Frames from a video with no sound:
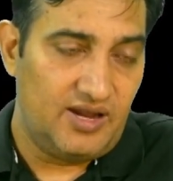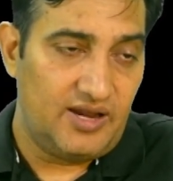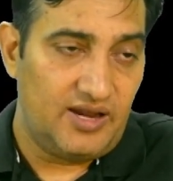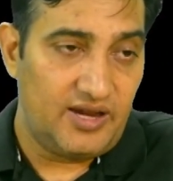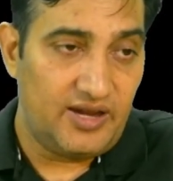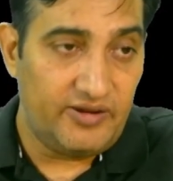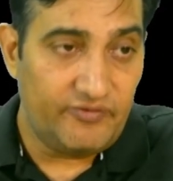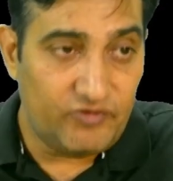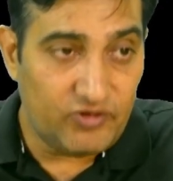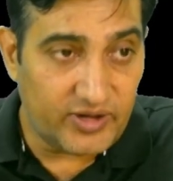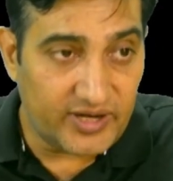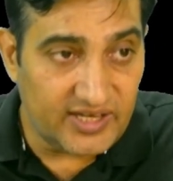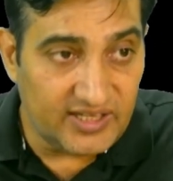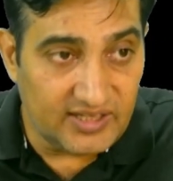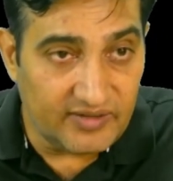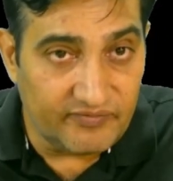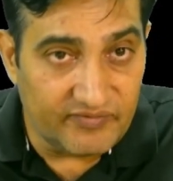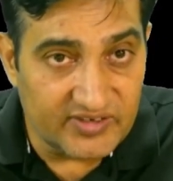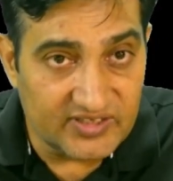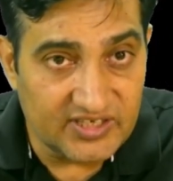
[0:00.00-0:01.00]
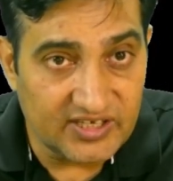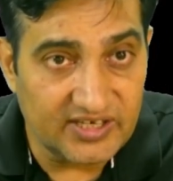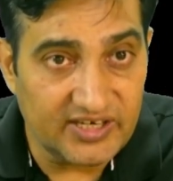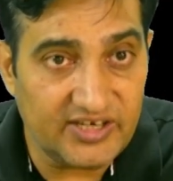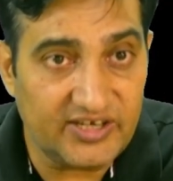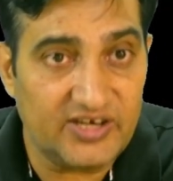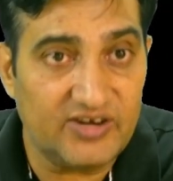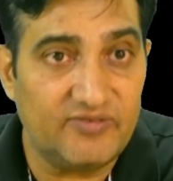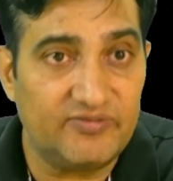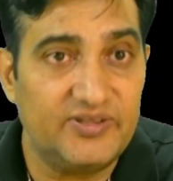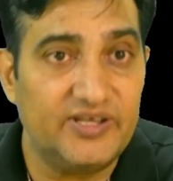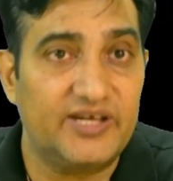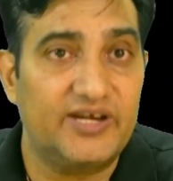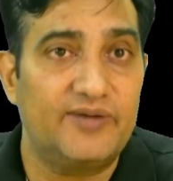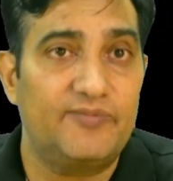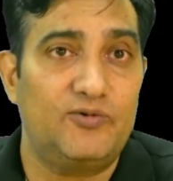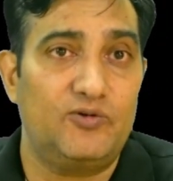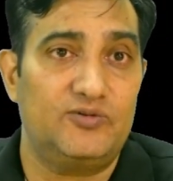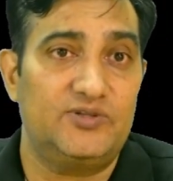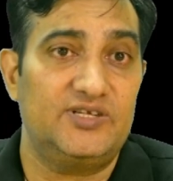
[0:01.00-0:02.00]
If you are in the vicinity of the
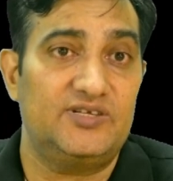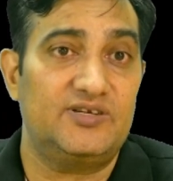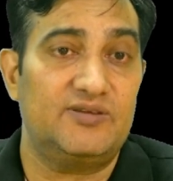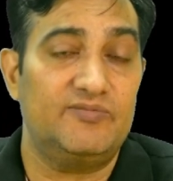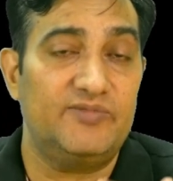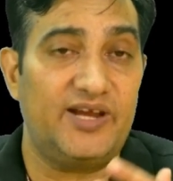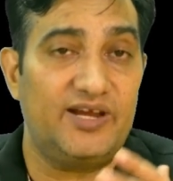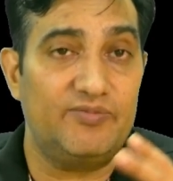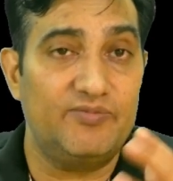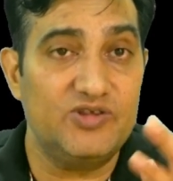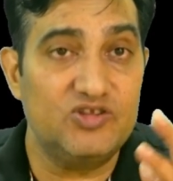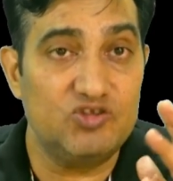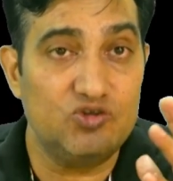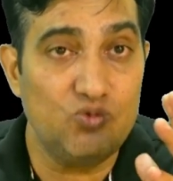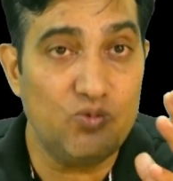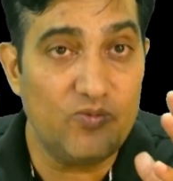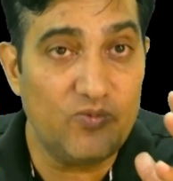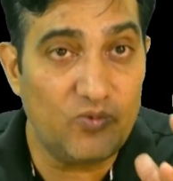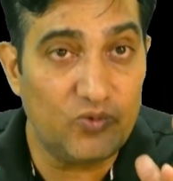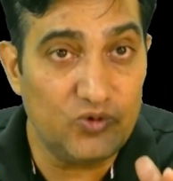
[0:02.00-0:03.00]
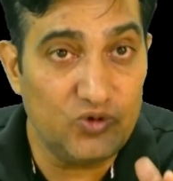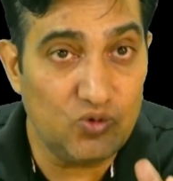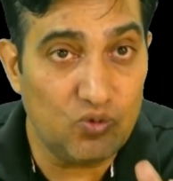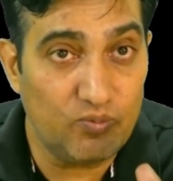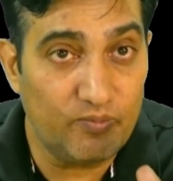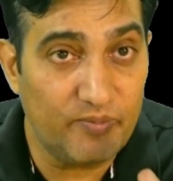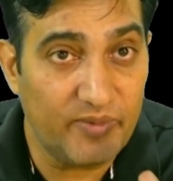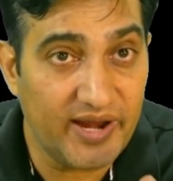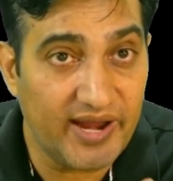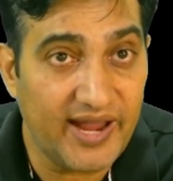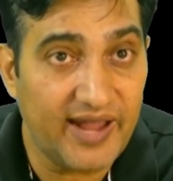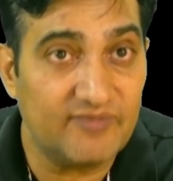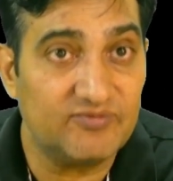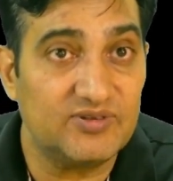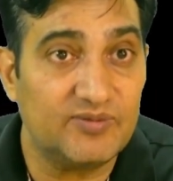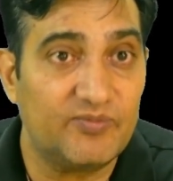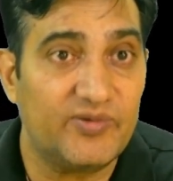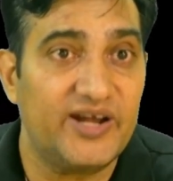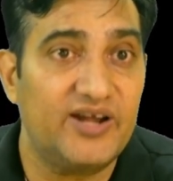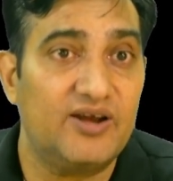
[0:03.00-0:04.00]
crypto system, that means you may have
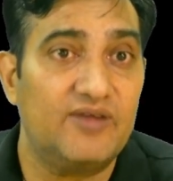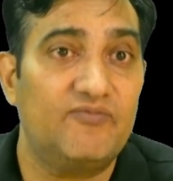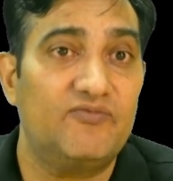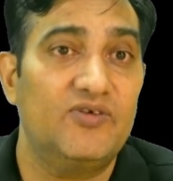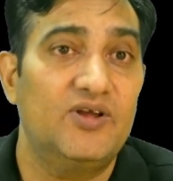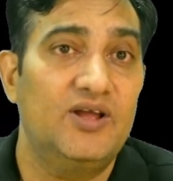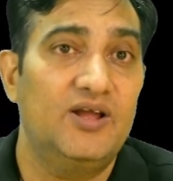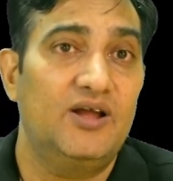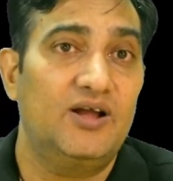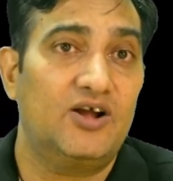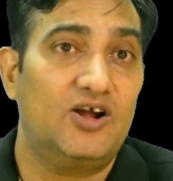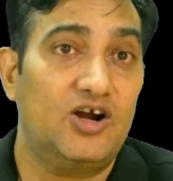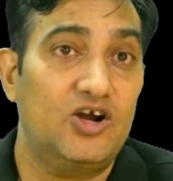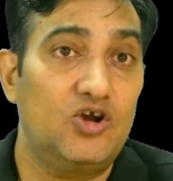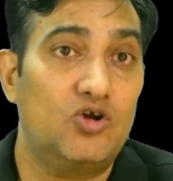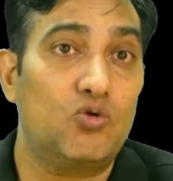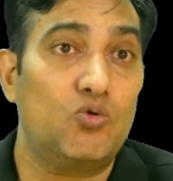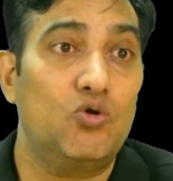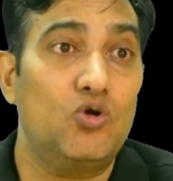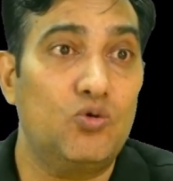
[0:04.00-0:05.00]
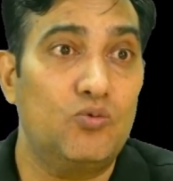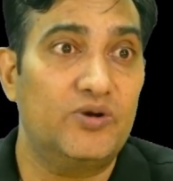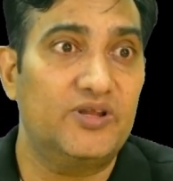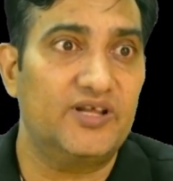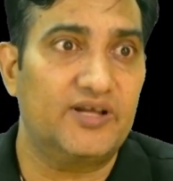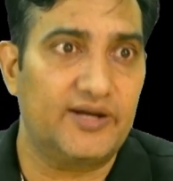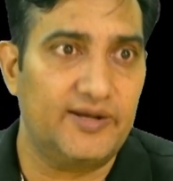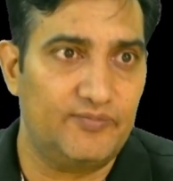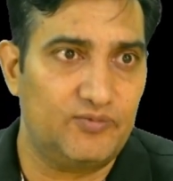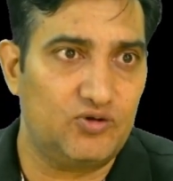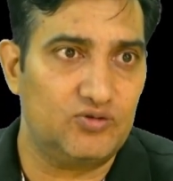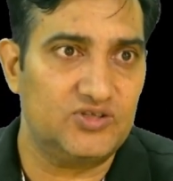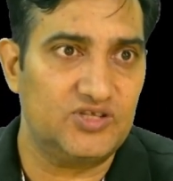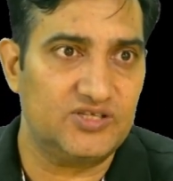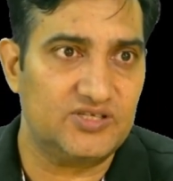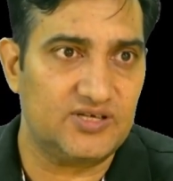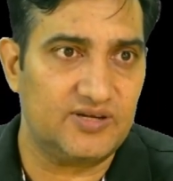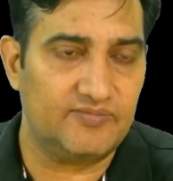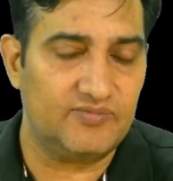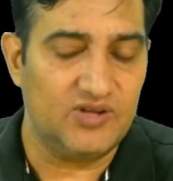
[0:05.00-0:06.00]
some kind of control over the crypto
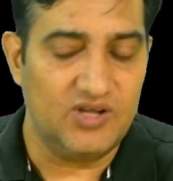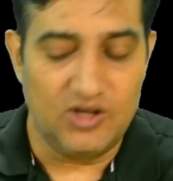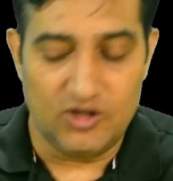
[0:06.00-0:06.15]
system.